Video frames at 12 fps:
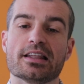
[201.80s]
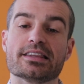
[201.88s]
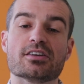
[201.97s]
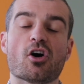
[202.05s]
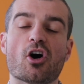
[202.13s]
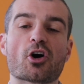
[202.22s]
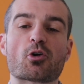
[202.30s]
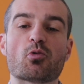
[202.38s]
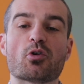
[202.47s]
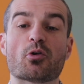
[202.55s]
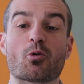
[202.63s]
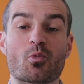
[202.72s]
The
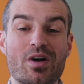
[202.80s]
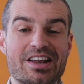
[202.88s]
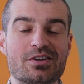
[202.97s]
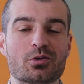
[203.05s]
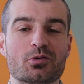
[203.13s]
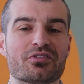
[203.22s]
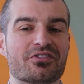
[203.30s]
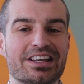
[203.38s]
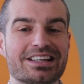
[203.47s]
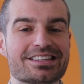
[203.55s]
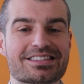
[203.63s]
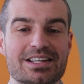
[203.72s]
Ottawa rental
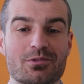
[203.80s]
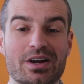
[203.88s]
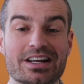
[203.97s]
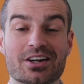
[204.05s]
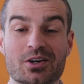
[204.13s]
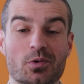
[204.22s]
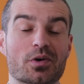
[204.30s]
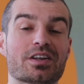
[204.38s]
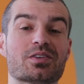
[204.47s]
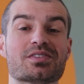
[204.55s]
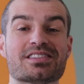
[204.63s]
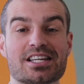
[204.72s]
vacancy rate, according
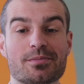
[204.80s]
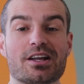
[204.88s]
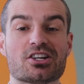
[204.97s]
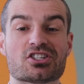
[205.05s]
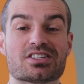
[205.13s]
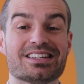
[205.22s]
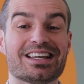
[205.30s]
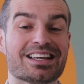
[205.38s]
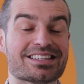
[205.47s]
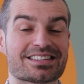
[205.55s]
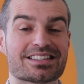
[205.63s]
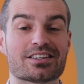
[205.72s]
to CMHC,
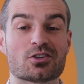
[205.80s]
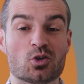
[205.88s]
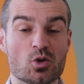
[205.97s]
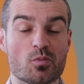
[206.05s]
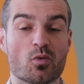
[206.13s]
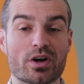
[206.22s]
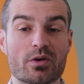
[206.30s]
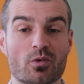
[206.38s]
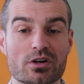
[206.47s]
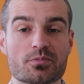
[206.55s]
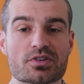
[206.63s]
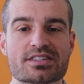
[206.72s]
is
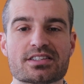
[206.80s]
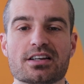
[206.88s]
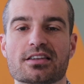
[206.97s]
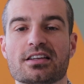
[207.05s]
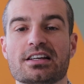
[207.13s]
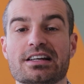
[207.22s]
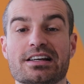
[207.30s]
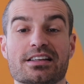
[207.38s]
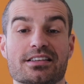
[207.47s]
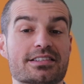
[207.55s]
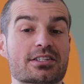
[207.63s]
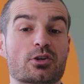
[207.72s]
2.1%.
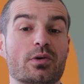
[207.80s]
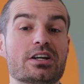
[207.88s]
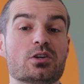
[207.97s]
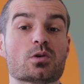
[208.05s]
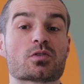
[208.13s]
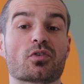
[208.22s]
This is great news